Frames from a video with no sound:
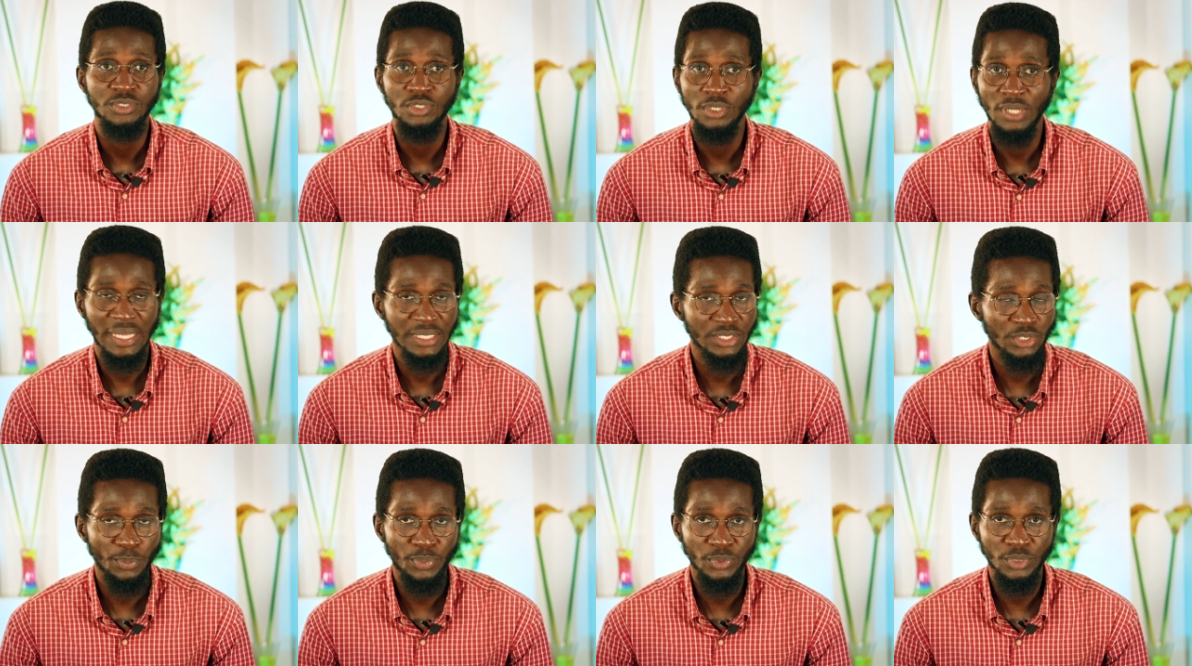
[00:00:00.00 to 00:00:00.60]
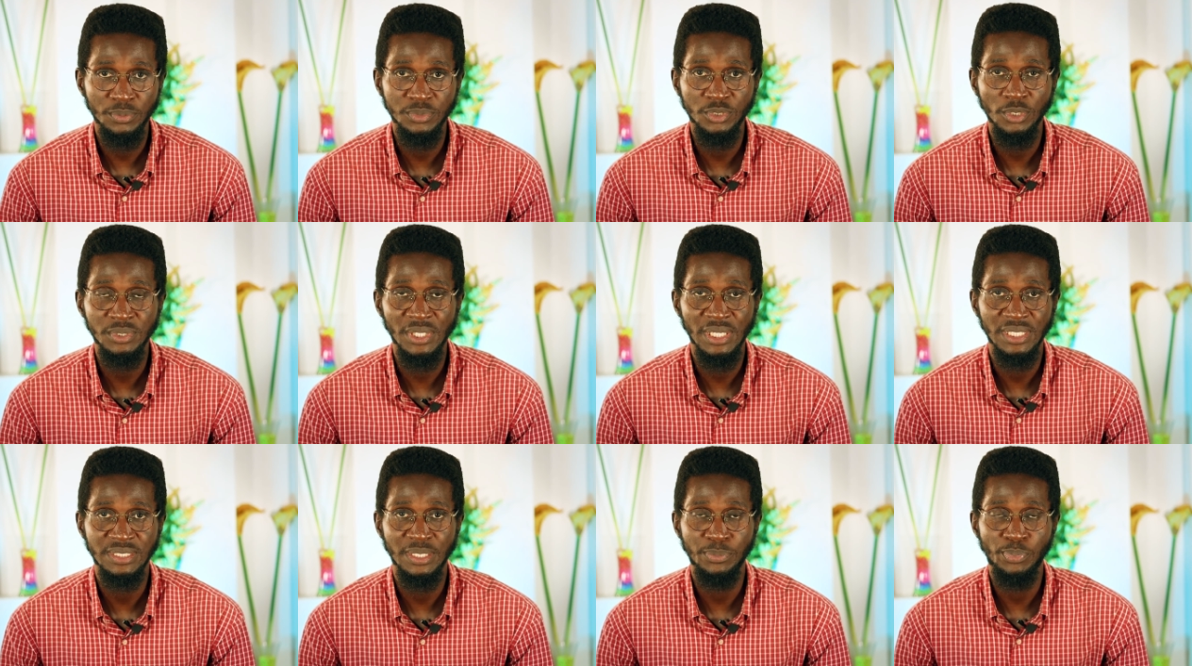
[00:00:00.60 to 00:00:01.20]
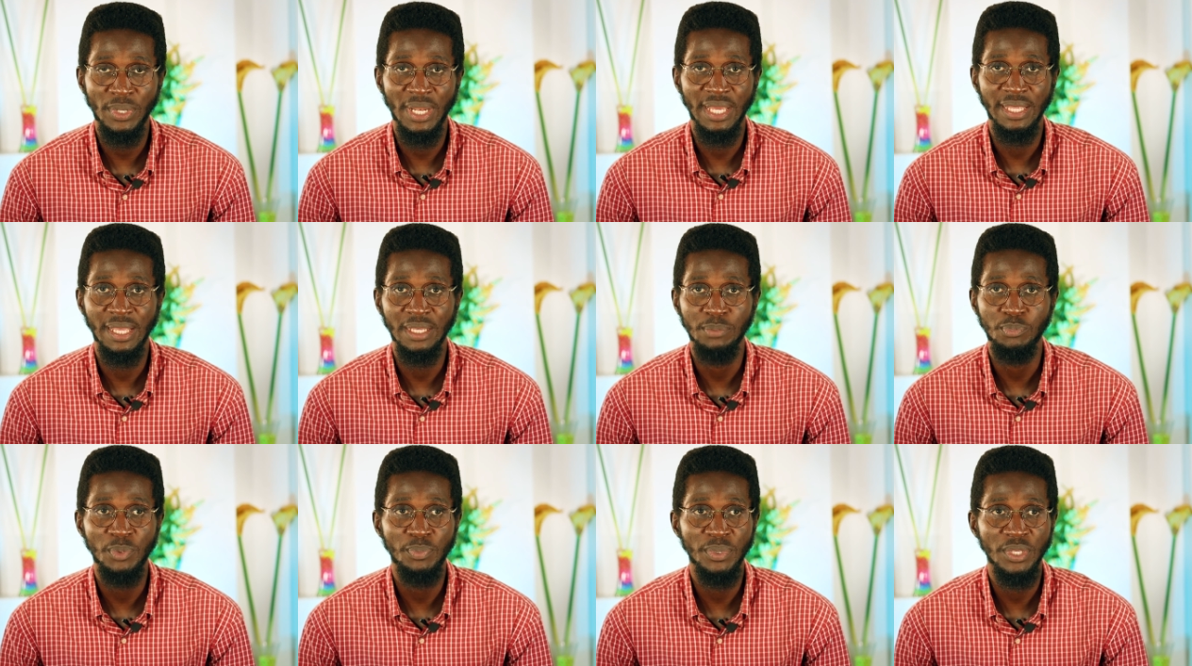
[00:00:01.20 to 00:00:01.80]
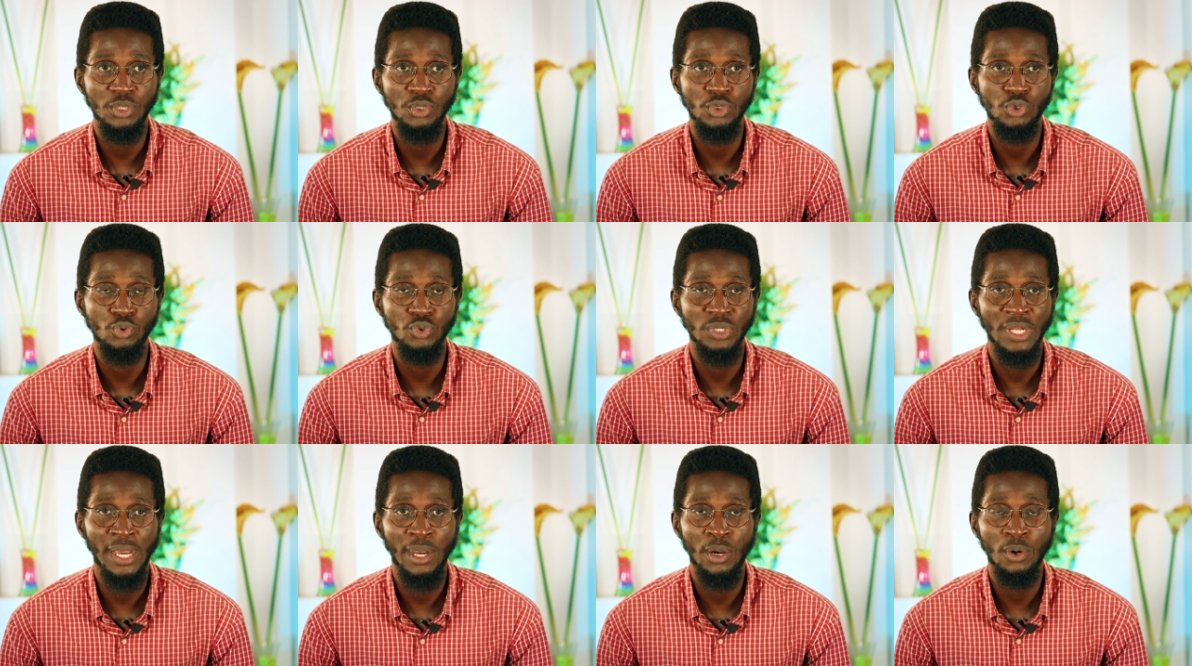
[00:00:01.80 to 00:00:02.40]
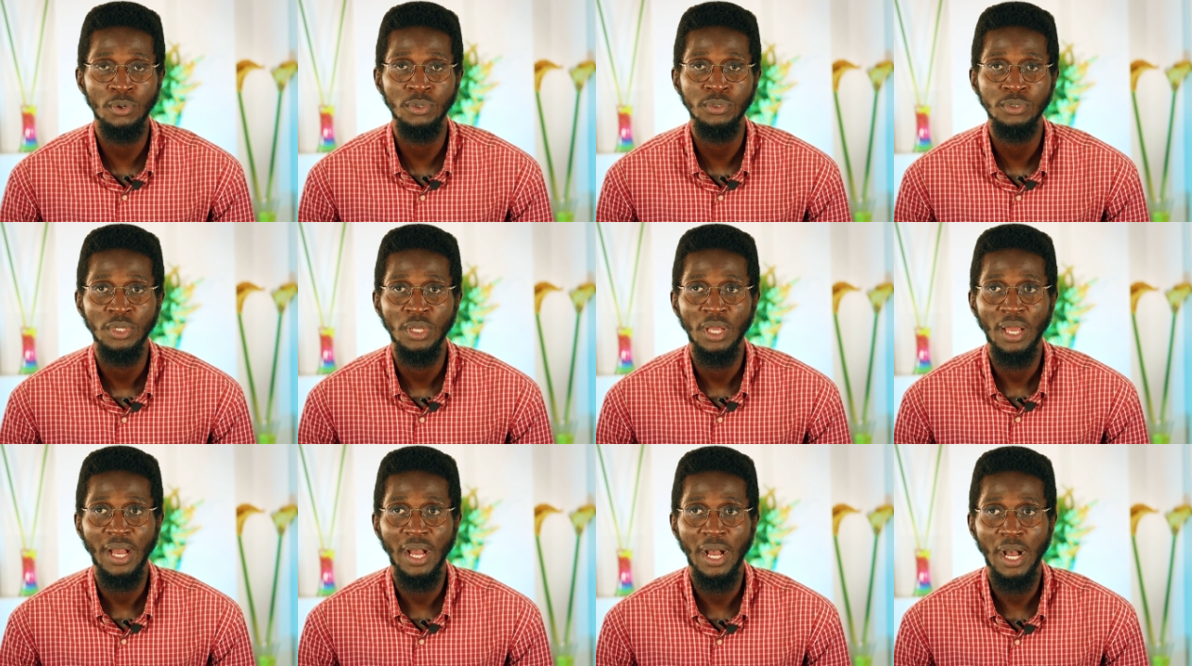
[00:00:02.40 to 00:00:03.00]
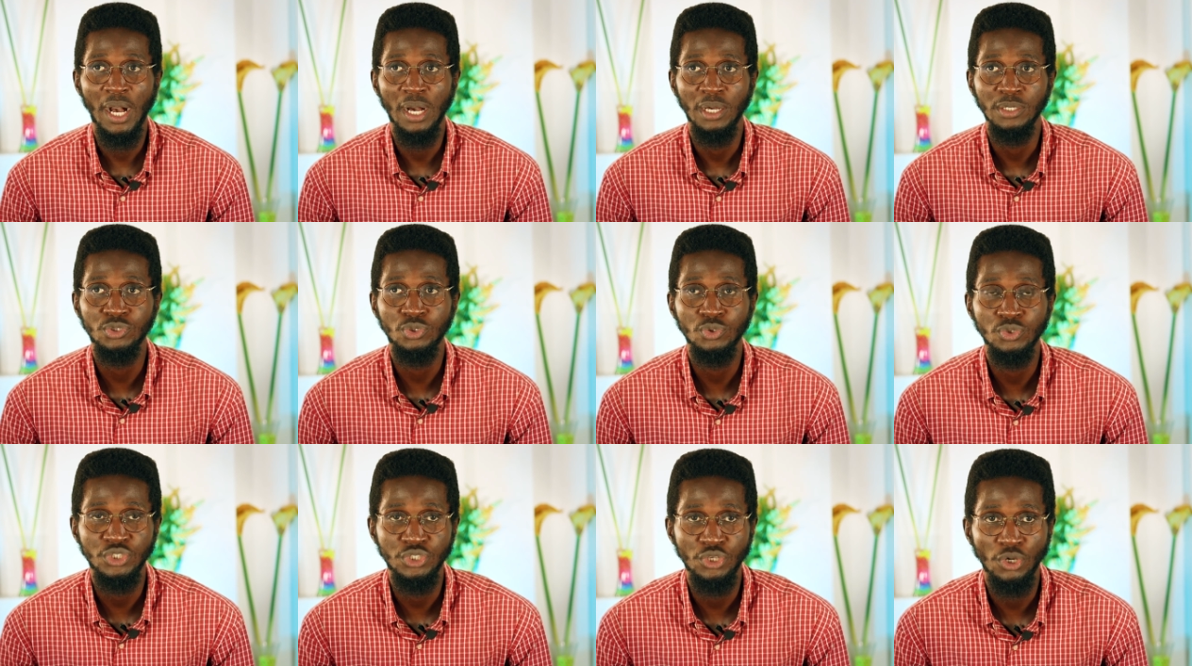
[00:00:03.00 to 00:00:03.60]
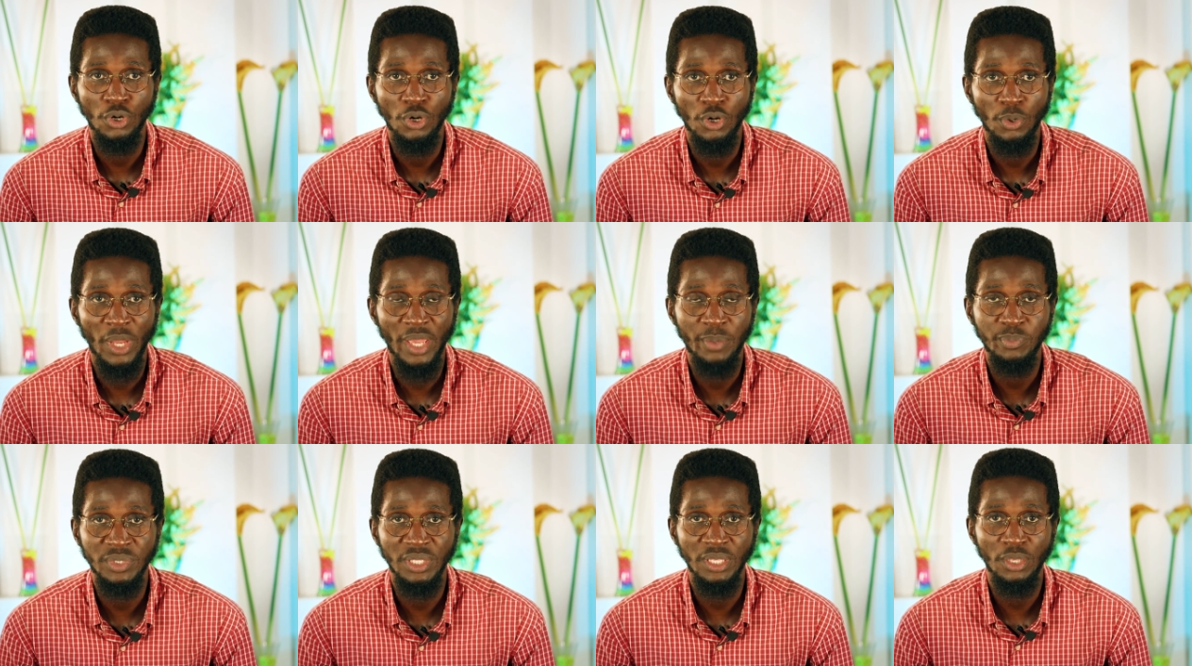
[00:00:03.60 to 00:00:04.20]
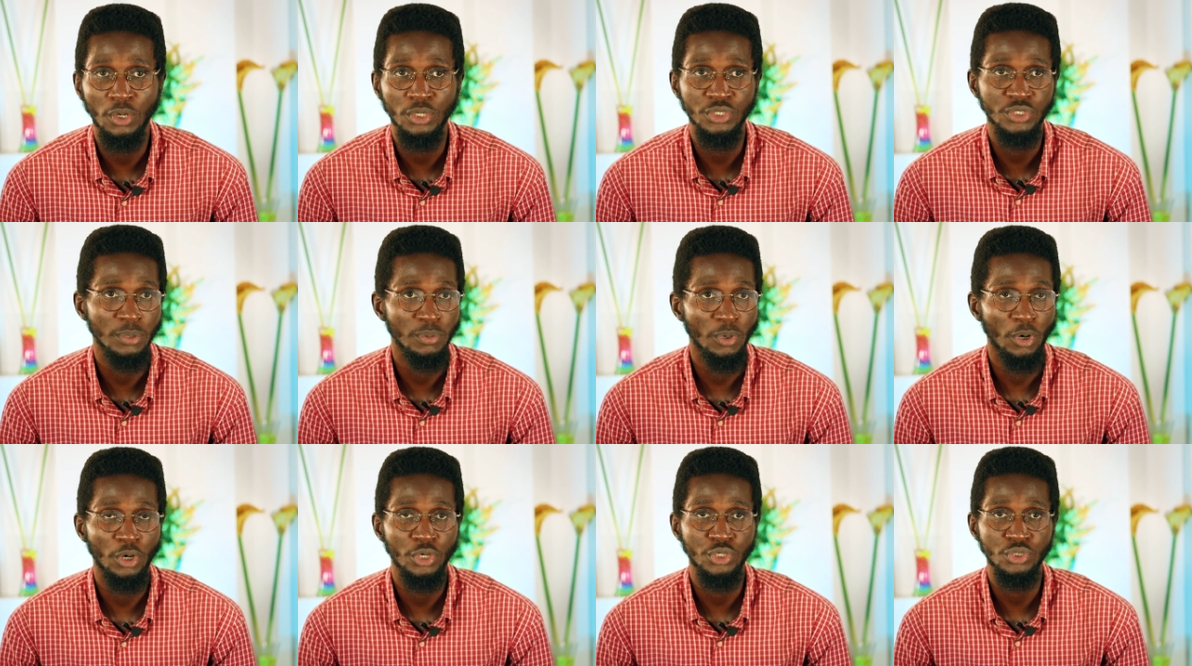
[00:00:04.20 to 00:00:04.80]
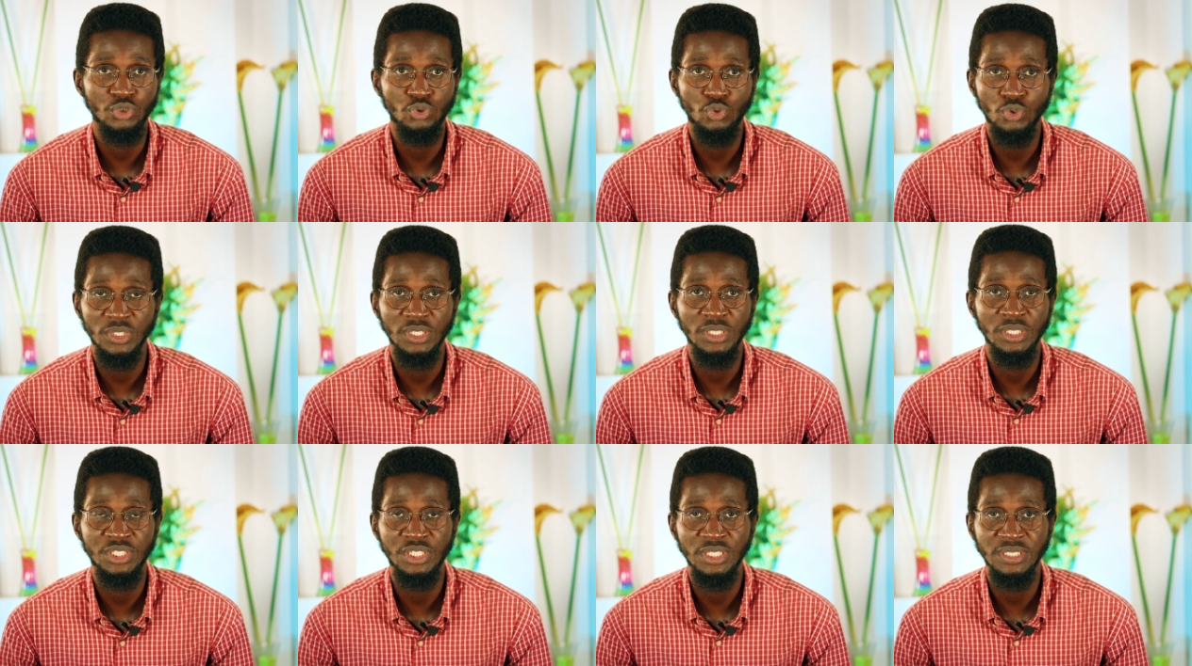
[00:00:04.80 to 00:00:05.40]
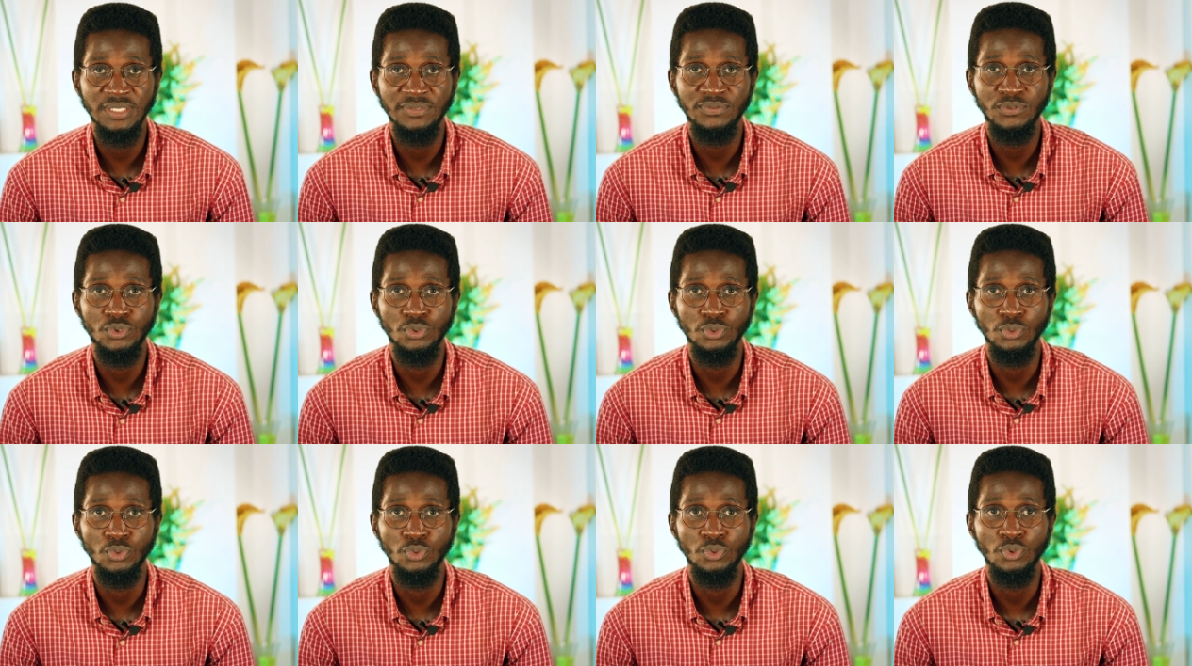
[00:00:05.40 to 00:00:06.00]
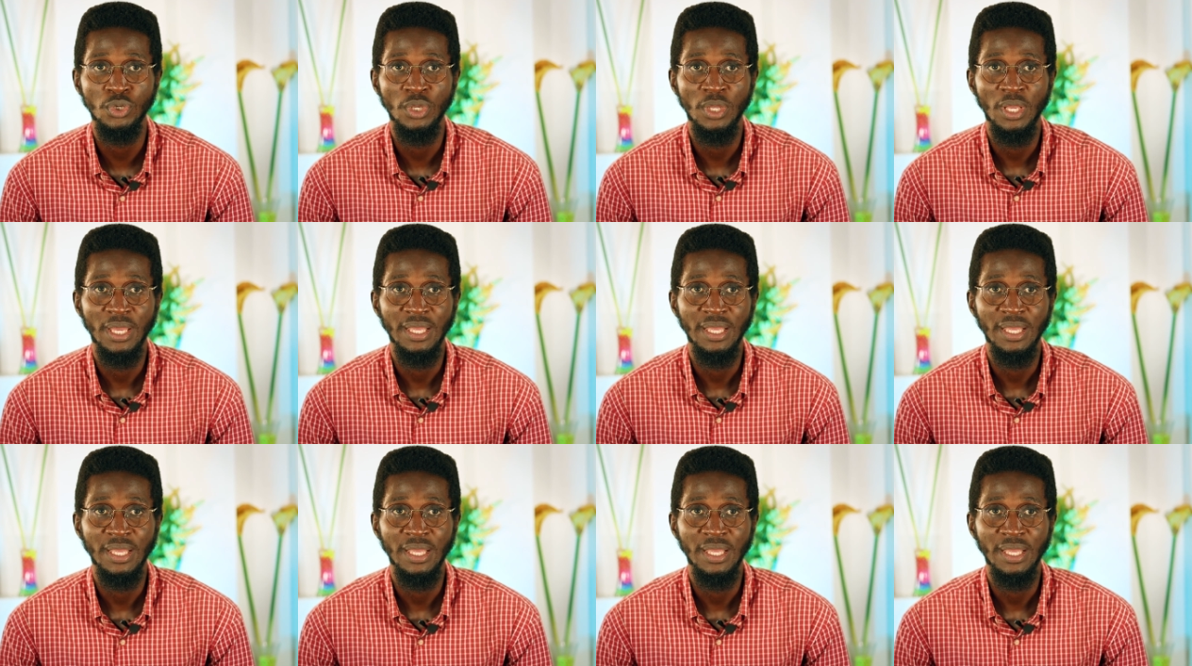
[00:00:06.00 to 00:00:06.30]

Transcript: So uh, some, some, something as simple like that, maybe you now uh, told your M D or some, or you took the initiative to